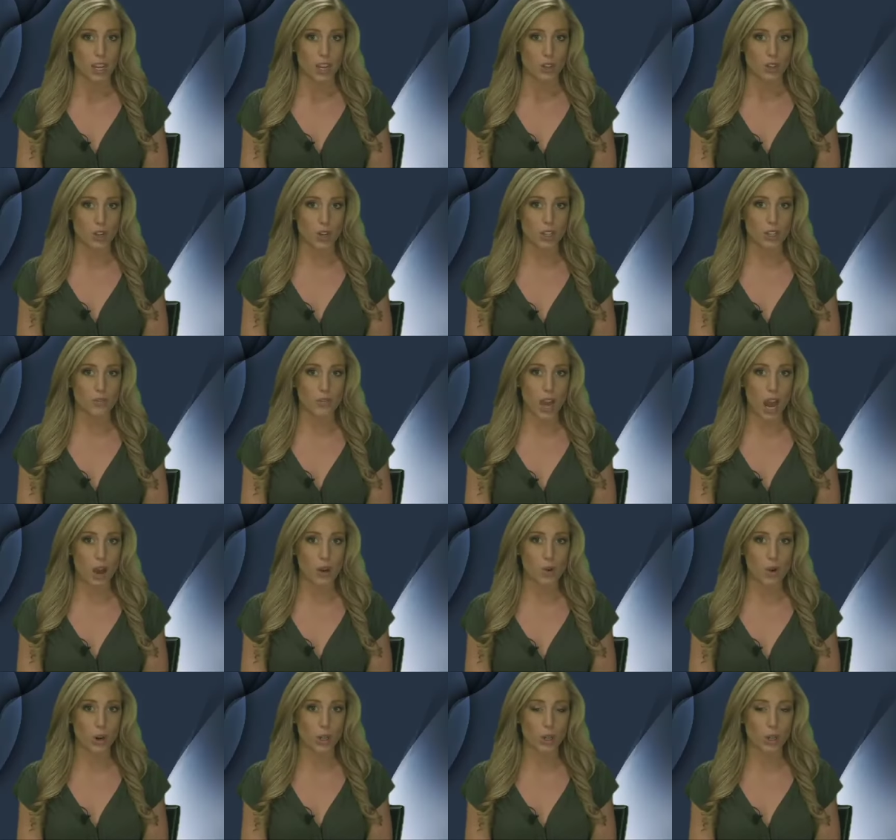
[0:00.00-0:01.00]
Shares of
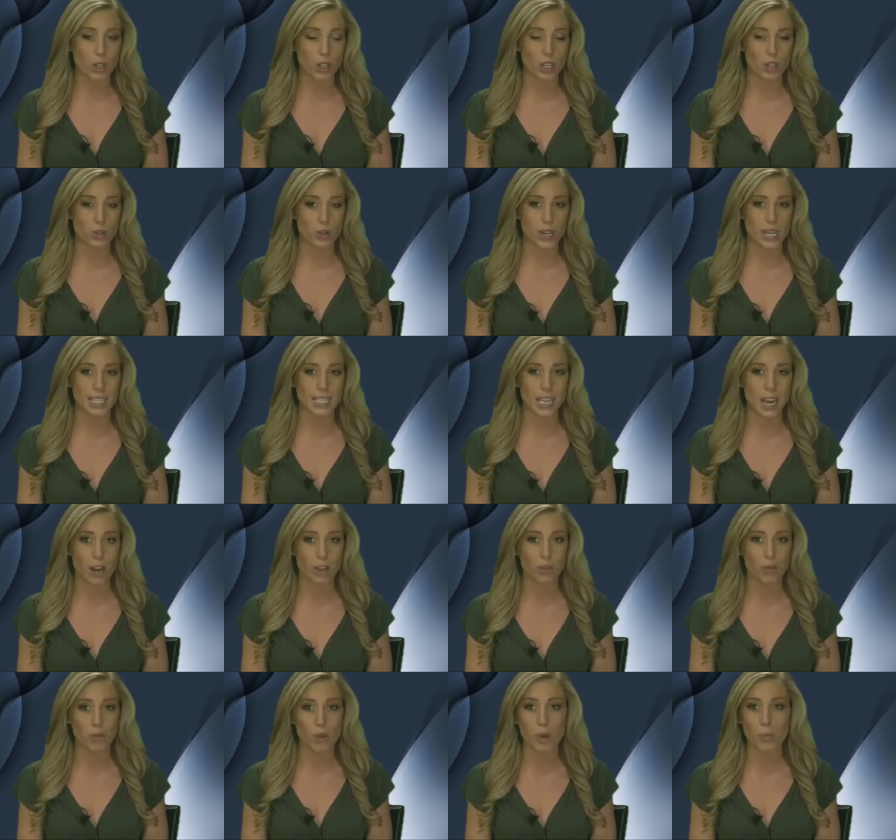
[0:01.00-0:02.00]
Yahoo are currently trading
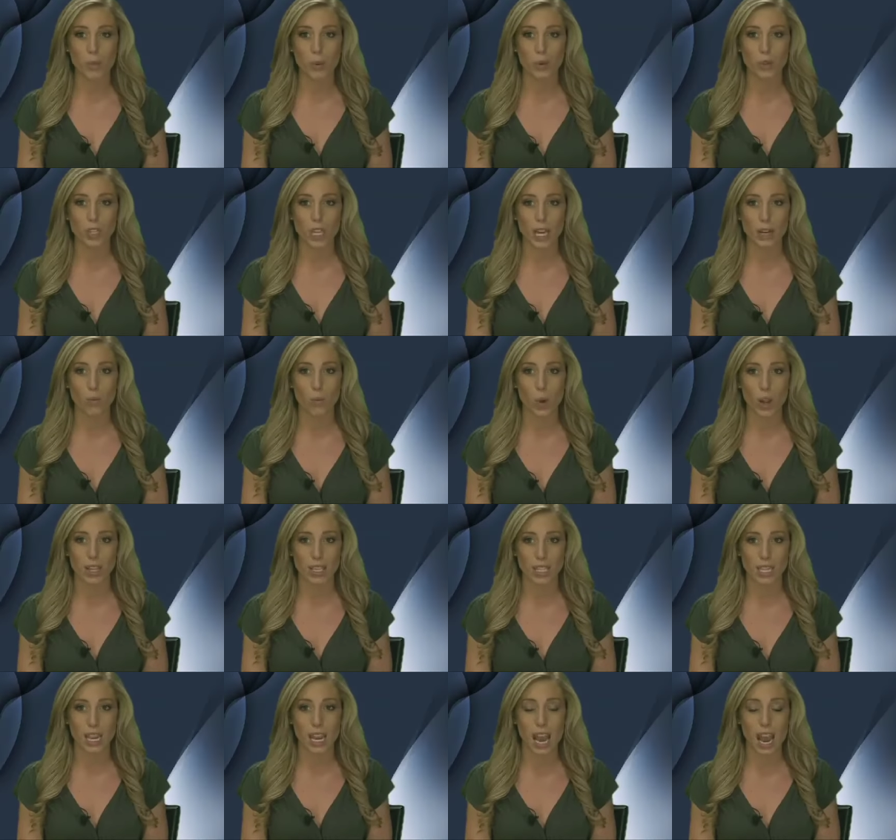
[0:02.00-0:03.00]
down 3%
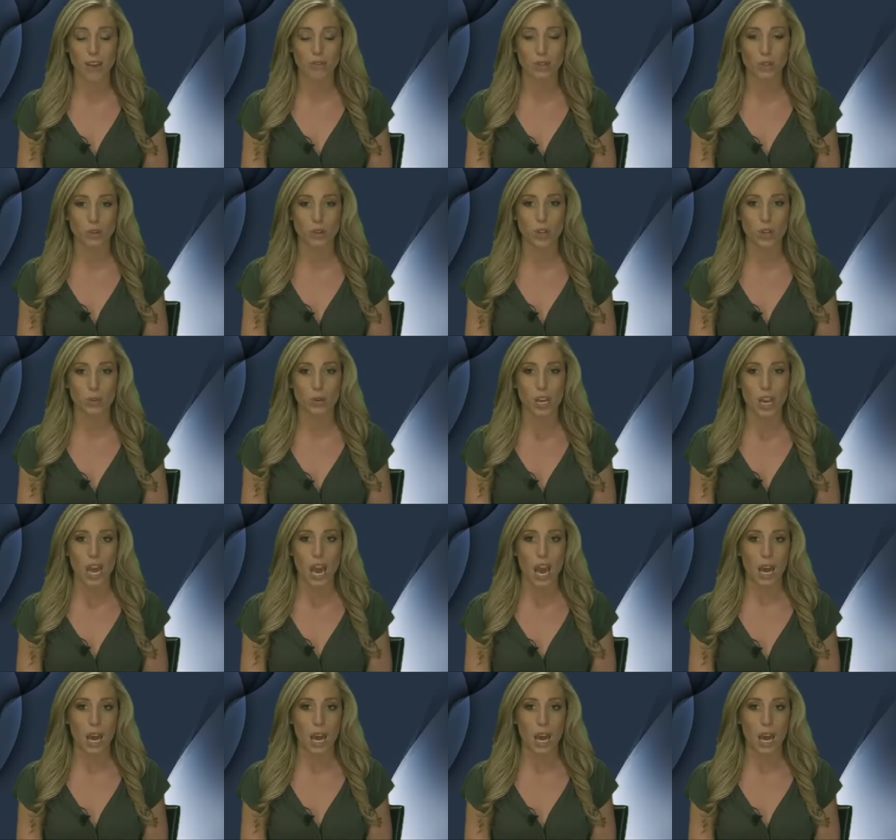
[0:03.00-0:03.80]
Wednesday afternoon